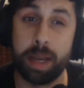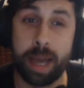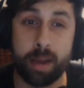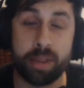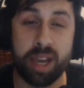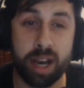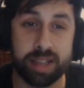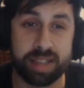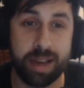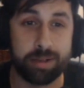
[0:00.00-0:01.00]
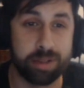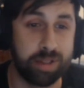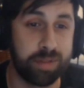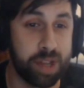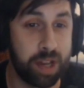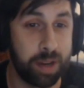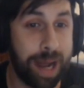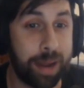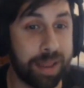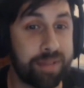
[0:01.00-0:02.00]
now the Arts Council have turned
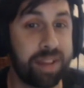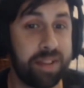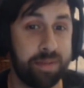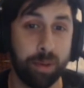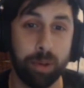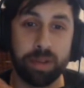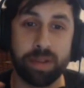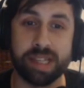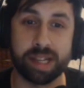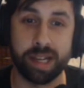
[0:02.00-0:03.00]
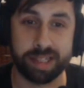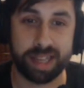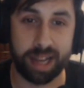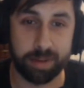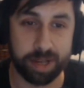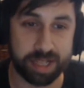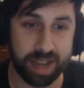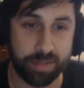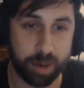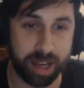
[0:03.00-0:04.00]
around and they've said to all of these arts galleries
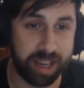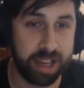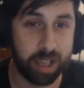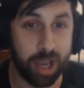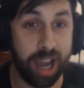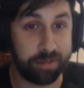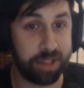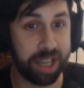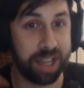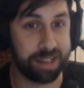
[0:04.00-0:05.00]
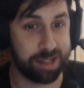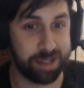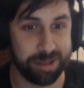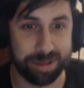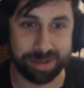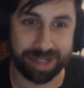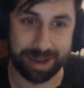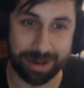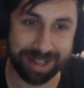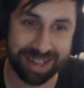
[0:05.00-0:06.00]
and everywhere, you have to get digital.
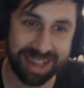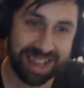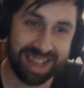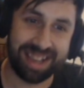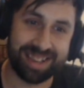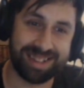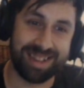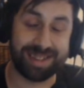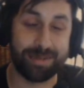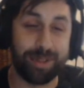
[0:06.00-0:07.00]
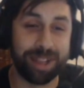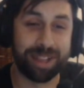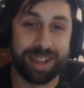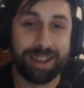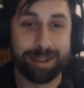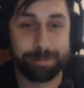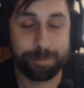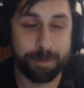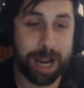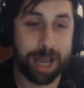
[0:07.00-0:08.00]
So it's a thing that they're
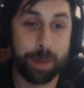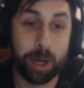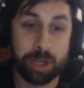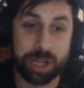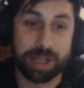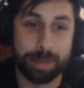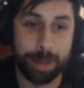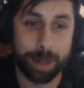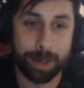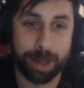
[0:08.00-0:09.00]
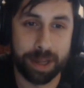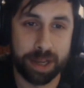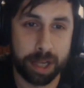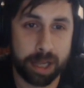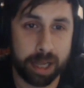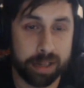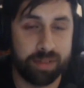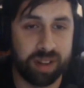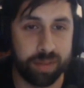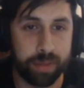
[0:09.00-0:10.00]
really pushing at the moment. And I kind
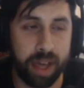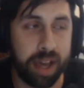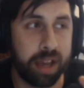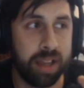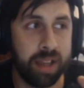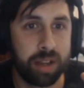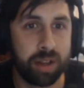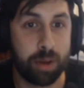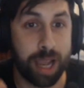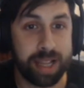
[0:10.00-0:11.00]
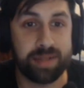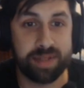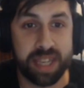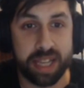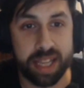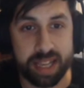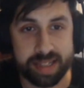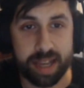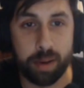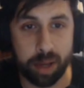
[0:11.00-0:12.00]
of love that creative scene.
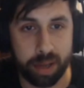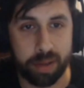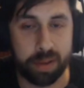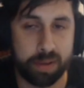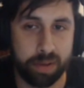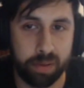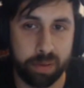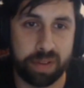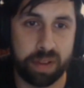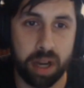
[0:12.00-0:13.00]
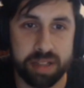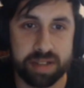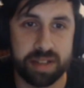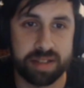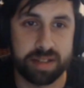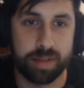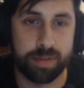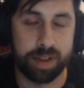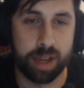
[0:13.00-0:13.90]
That's how I always got into this stuff,